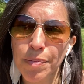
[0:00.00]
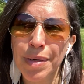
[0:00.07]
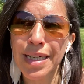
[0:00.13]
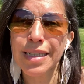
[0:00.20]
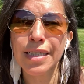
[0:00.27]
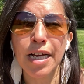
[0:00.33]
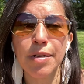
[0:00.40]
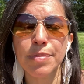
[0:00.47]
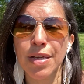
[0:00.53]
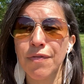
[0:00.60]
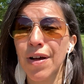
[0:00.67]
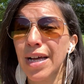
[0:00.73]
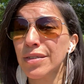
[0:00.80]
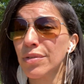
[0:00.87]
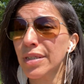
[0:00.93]
Many times I've
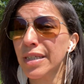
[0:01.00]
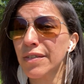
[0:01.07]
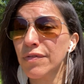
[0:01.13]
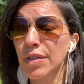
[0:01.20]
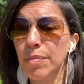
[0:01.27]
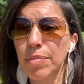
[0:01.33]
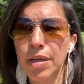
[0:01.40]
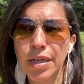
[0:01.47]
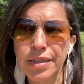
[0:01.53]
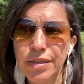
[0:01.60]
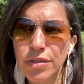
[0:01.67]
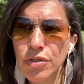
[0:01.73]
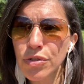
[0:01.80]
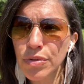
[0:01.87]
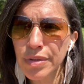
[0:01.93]
had to give the blood
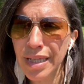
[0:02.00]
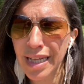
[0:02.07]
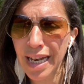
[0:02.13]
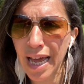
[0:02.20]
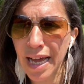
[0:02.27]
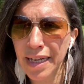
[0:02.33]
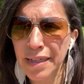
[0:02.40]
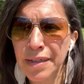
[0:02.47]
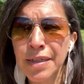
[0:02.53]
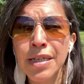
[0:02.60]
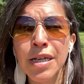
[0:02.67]
to the lamb,